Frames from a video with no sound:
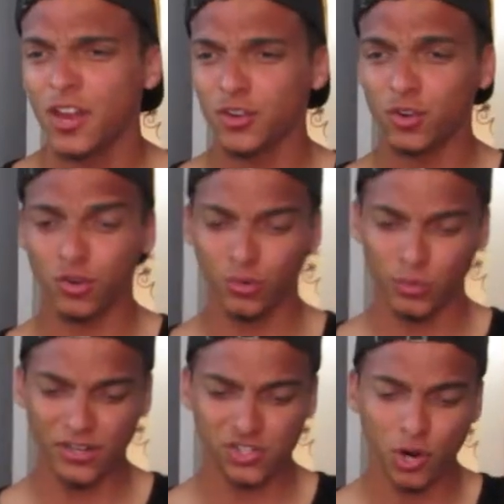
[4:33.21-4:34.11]
You're
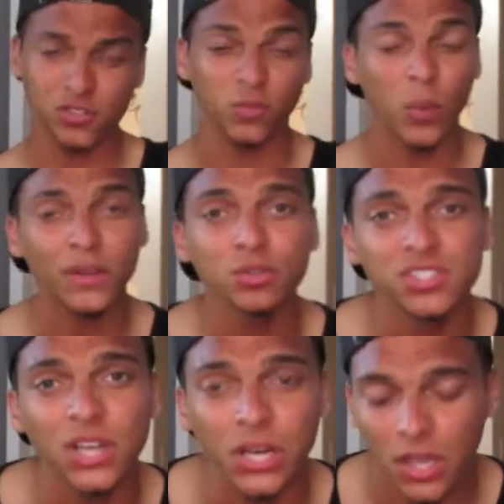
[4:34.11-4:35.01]
in charge of when you
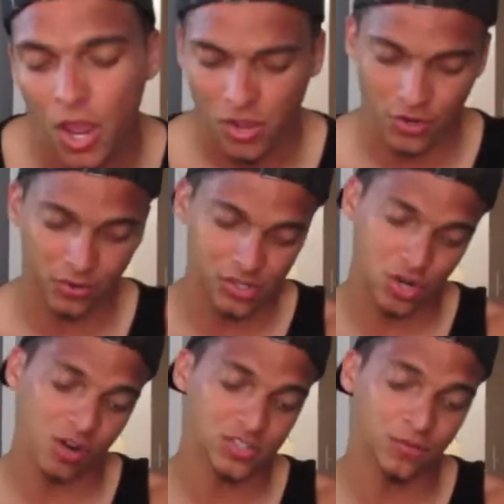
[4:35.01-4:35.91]
study. You're in
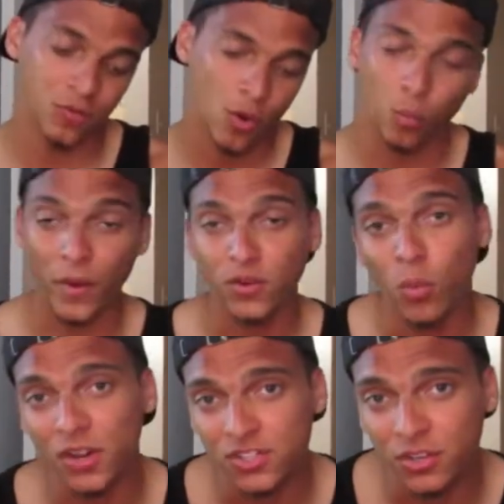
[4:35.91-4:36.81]
charge of when you
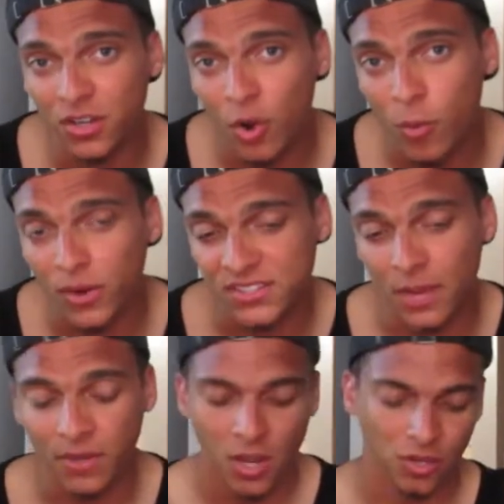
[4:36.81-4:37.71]
want to turn in a homework
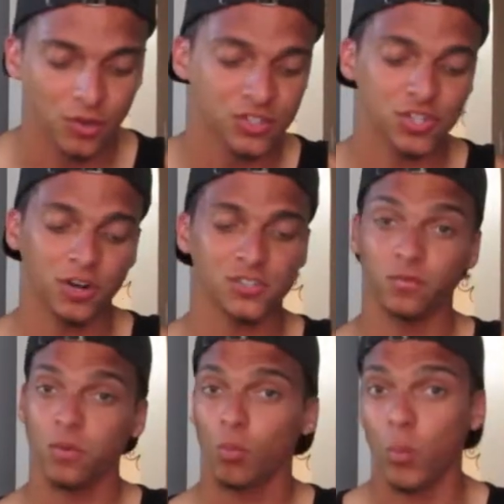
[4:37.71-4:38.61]
assignment. You're in charge of
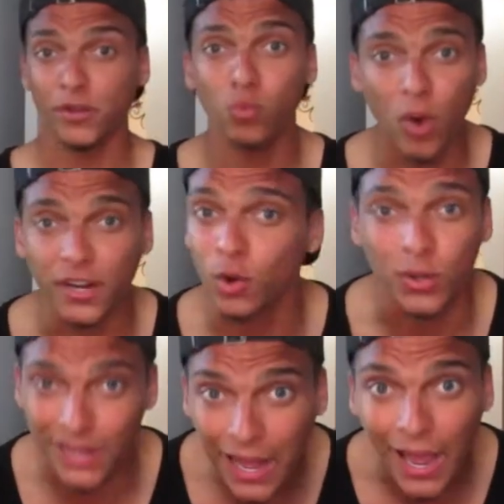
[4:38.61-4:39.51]
when you want to go
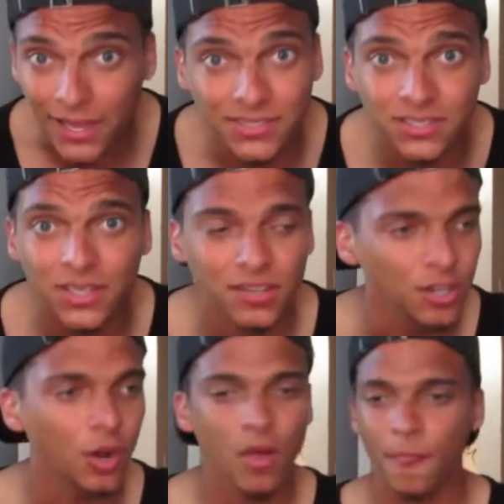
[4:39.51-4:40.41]
to class.
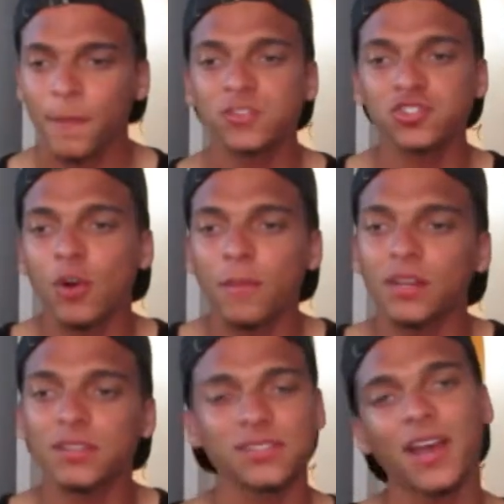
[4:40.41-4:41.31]
You know, there's so many
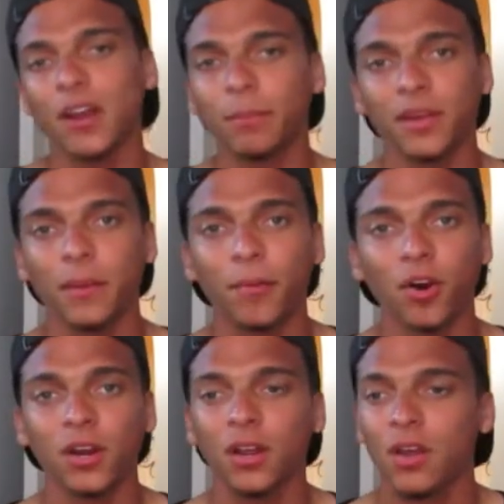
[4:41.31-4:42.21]
things that kind of play a part.